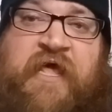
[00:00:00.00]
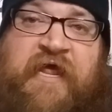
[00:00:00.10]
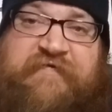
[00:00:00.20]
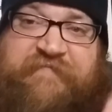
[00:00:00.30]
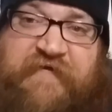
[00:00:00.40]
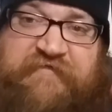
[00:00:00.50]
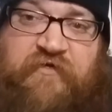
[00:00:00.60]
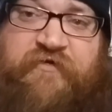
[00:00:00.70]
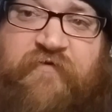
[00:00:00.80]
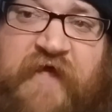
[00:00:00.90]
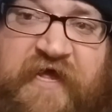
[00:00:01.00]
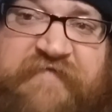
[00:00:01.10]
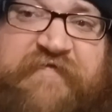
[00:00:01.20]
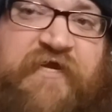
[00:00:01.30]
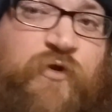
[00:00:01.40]
It's because of all you
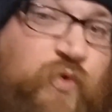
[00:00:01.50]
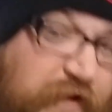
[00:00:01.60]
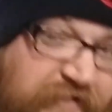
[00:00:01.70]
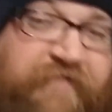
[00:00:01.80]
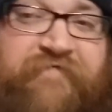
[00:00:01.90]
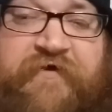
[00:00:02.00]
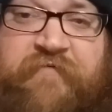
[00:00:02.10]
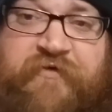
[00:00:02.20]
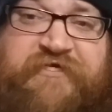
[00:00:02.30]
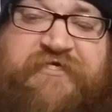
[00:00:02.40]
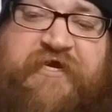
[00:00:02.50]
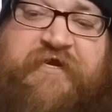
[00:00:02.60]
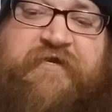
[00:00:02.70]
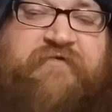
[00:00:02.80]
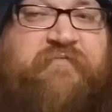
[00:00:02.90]
guys. I greatly fucking appreciate
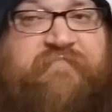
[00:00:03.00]
it.